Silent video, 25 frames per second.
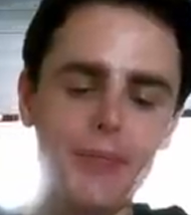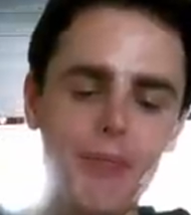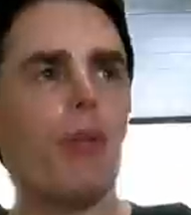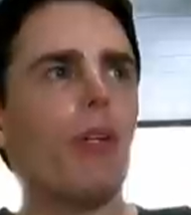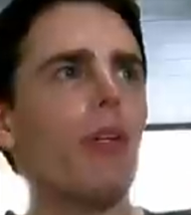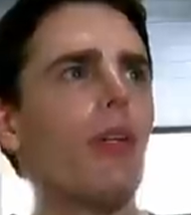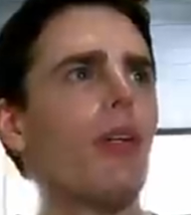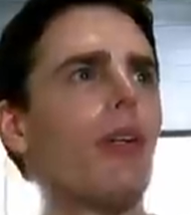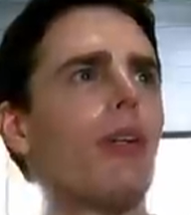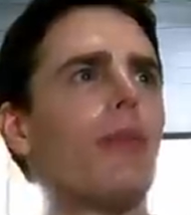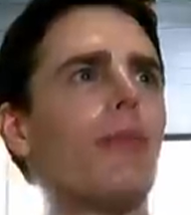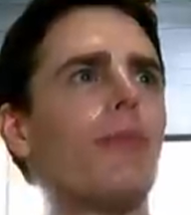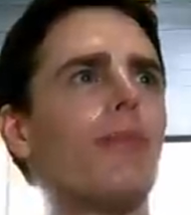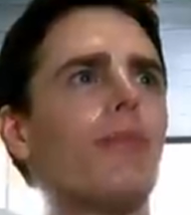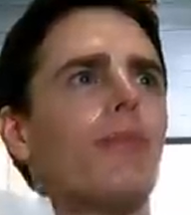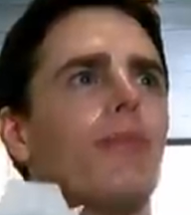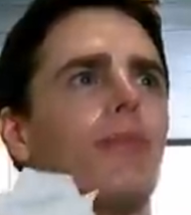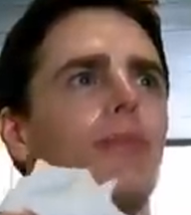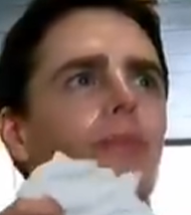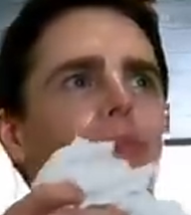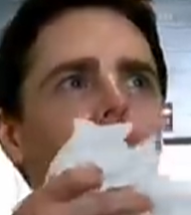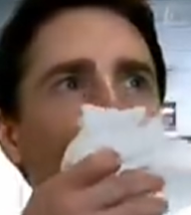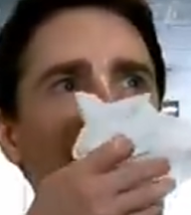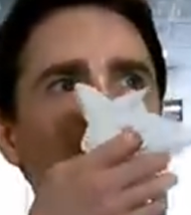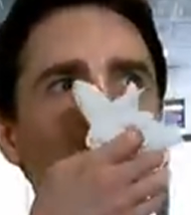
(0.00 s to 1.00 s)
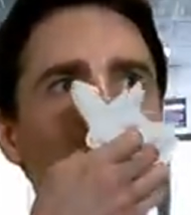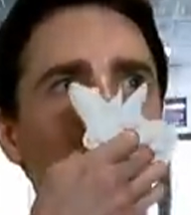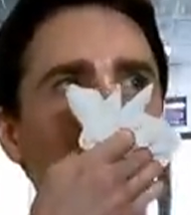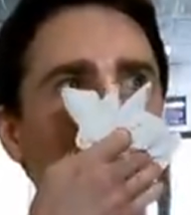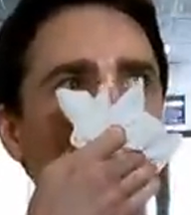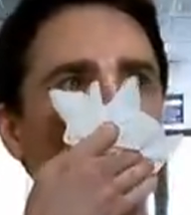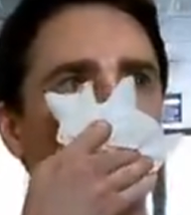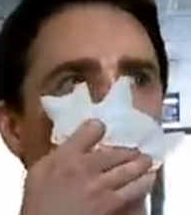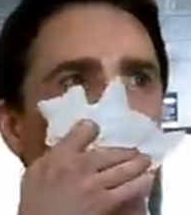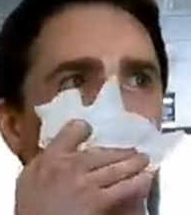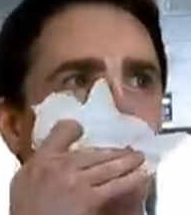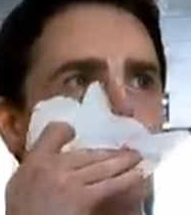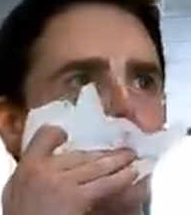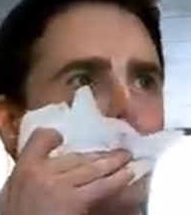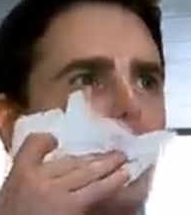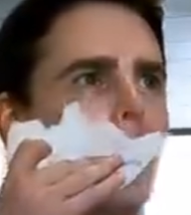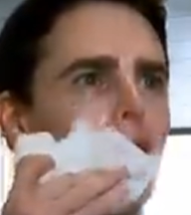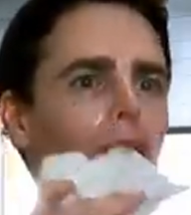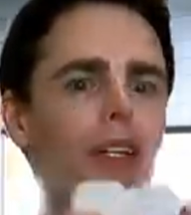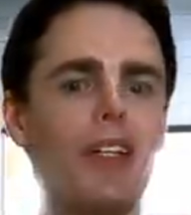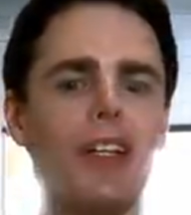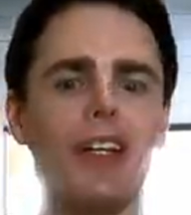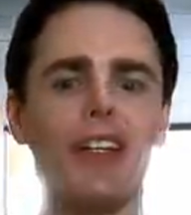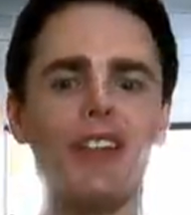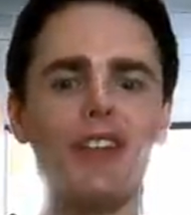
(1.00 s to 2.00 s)
Brother.
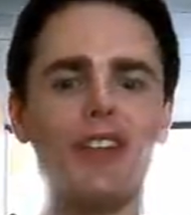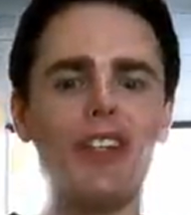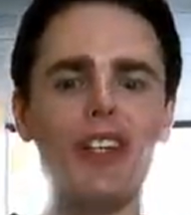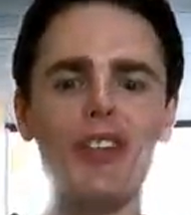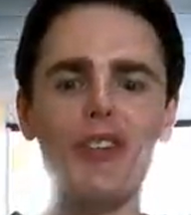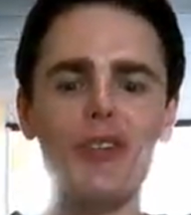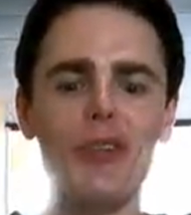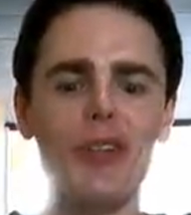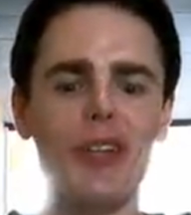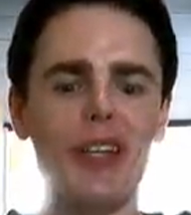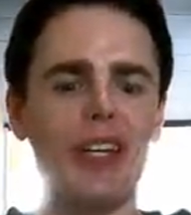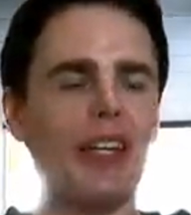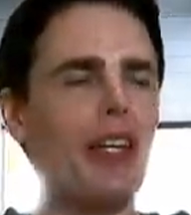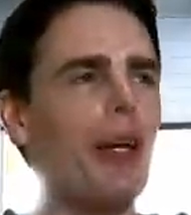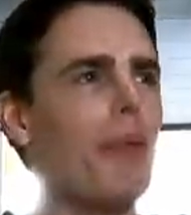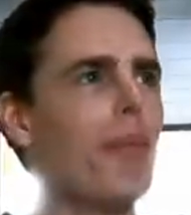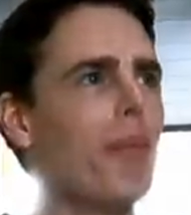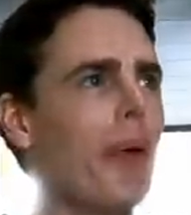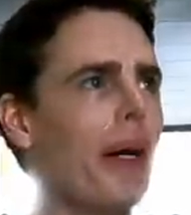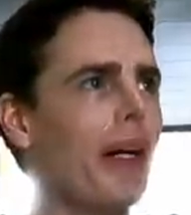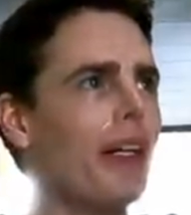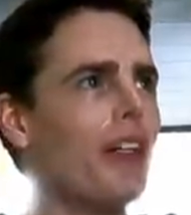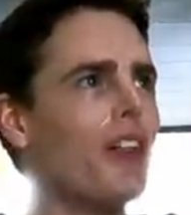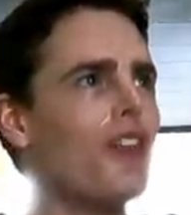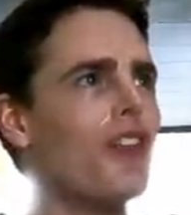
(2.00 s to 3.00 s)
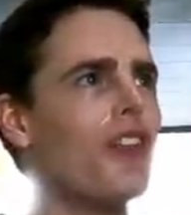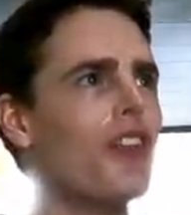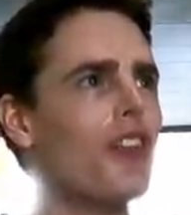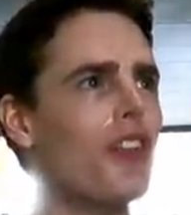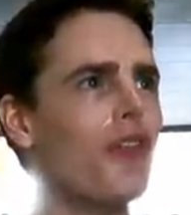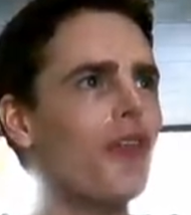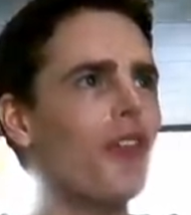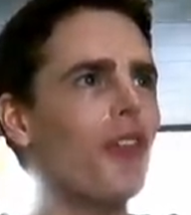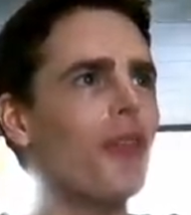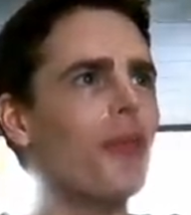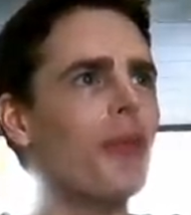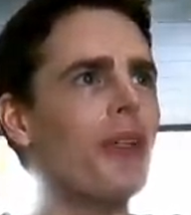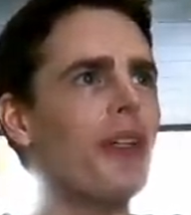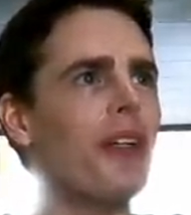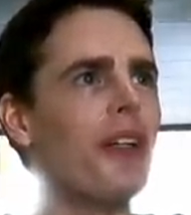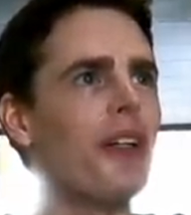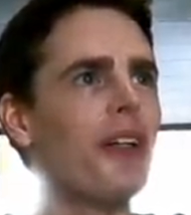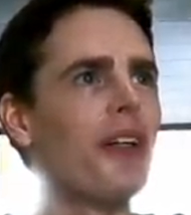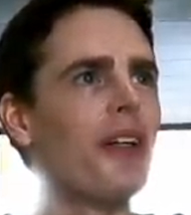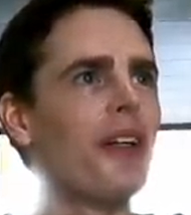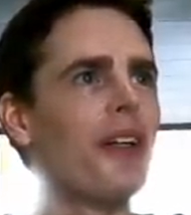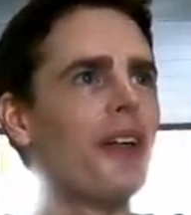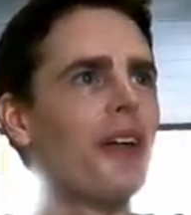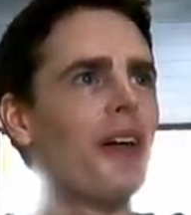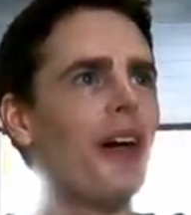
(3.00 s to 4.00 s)
Can you like package this for me?
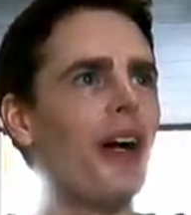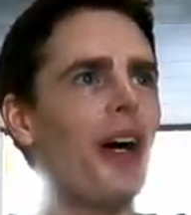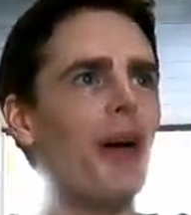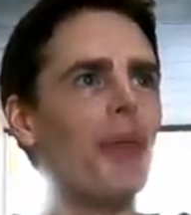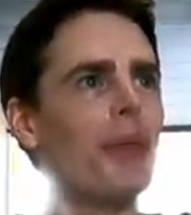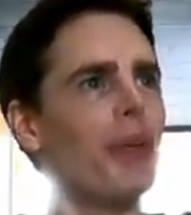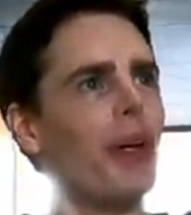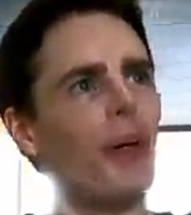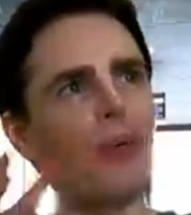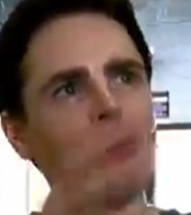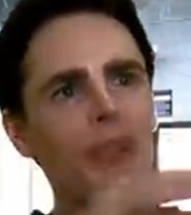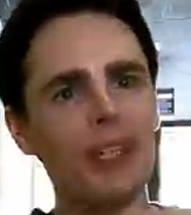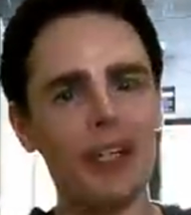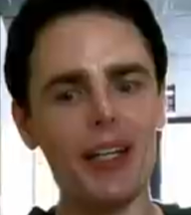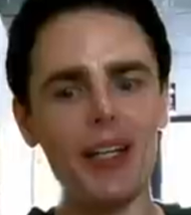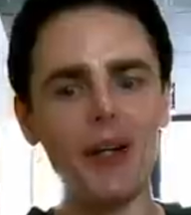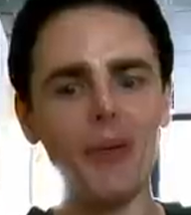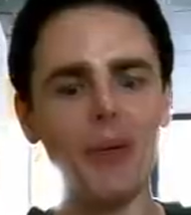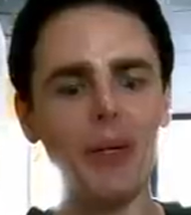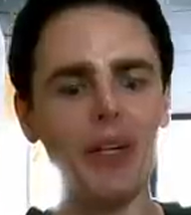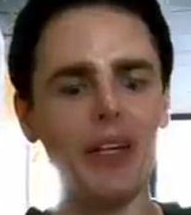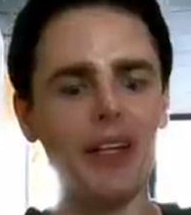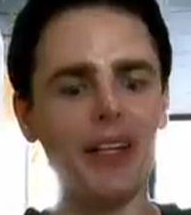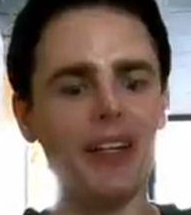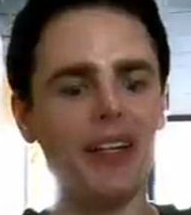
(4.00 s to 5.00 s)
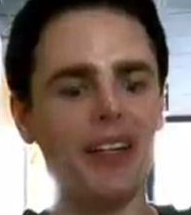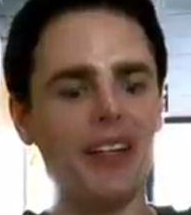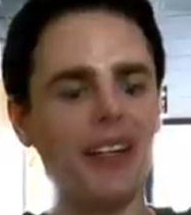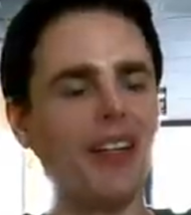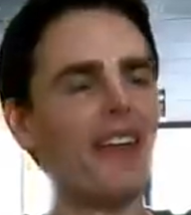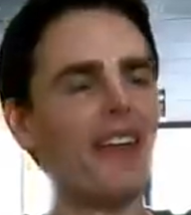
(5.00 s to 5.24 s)
I will take away.